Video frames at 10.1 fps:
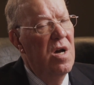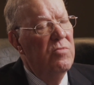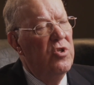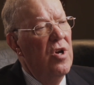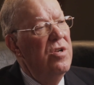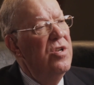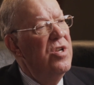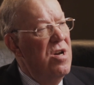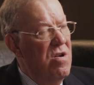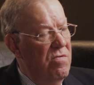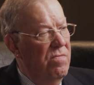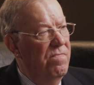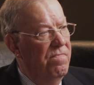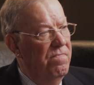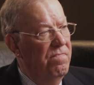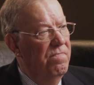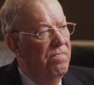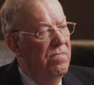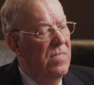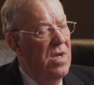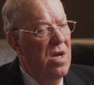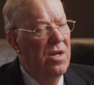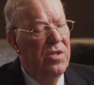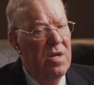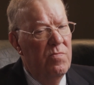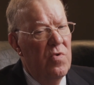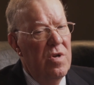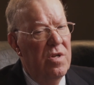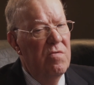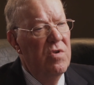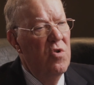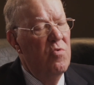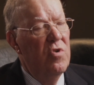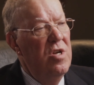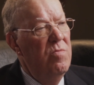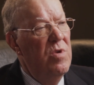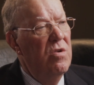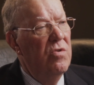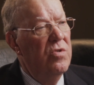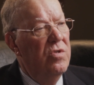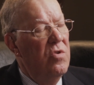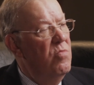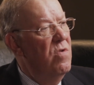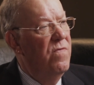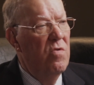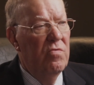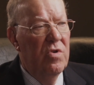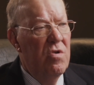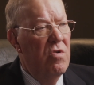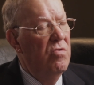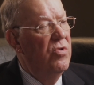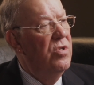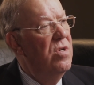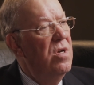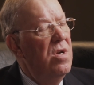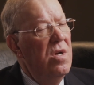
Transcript: I'm shutting down. And at that point, there were no more emails, no more phone calls.